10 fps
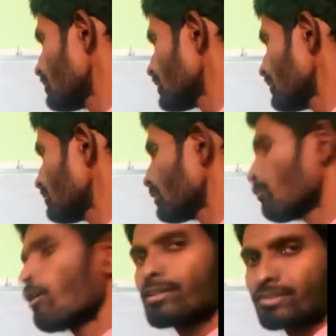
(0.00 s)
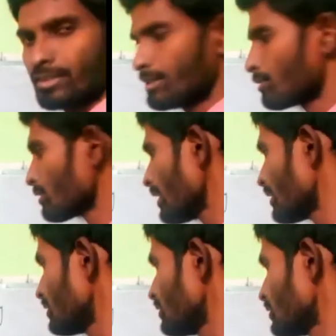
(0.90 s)
am giving my voice here.
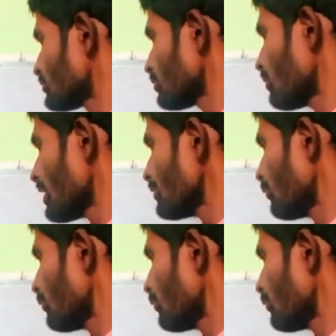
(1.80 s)
Okay, so my